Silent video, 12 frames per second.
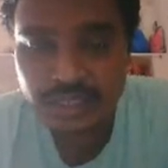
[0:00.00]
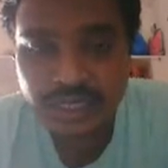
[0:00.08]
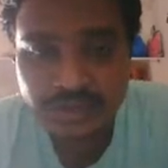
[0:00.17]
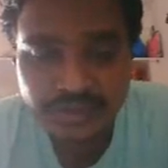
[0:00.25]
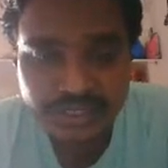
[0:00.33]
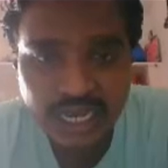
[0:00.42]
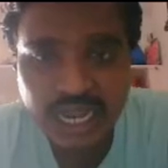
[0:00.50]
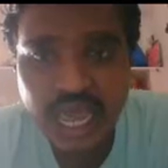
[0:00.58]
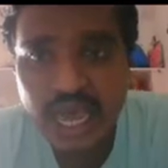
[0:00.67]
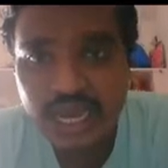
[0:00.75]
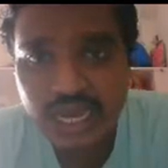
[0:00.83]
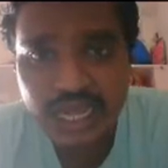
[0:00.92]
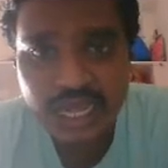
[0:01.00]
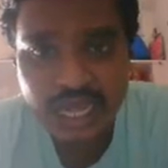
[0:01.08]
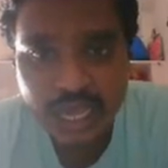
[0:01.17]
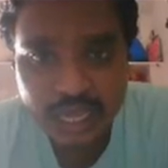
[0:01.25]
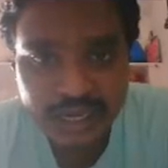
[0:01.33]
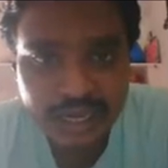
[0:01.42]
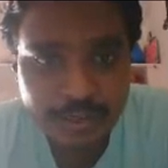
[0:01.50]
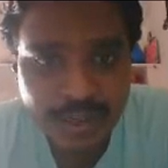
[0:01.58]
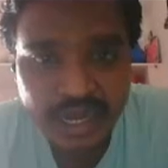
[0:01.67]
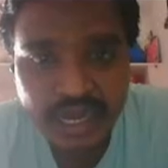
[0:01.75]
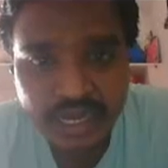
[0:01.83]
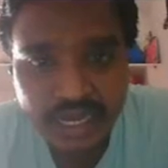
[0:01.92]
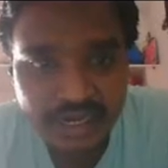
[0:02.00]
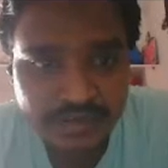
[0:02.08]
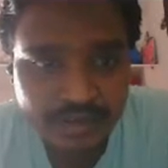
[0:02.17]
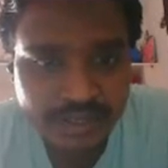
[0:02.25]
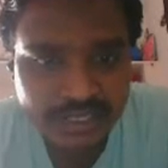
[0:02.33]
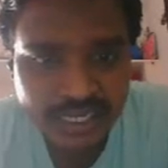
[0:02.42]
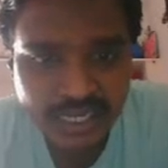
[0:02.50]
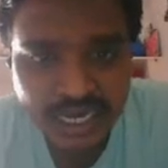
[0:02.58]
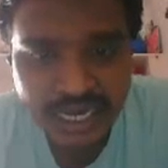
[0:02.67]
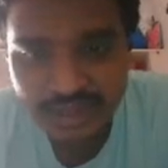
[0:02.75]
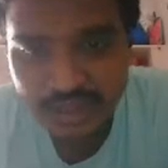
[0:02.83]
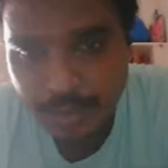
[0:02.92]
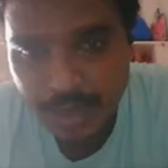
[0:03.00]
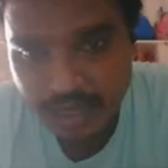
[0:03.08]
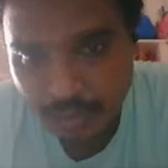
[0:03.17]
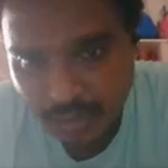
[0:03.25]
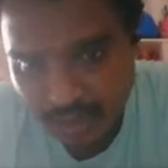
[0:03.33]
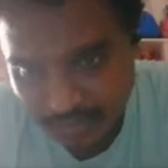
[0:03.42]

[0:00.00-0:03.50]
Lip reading: individually or independently, it will be settled at the